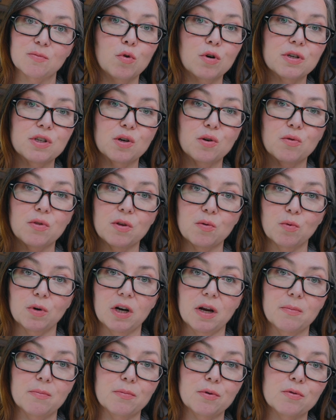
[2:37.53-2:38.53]
more so than when
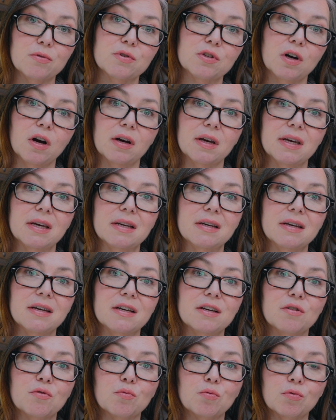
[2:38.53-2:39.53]
I'm boondocking
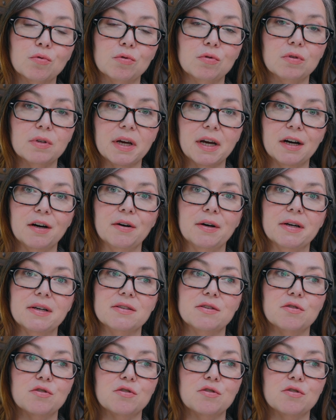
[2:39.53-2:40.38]
in rural areas.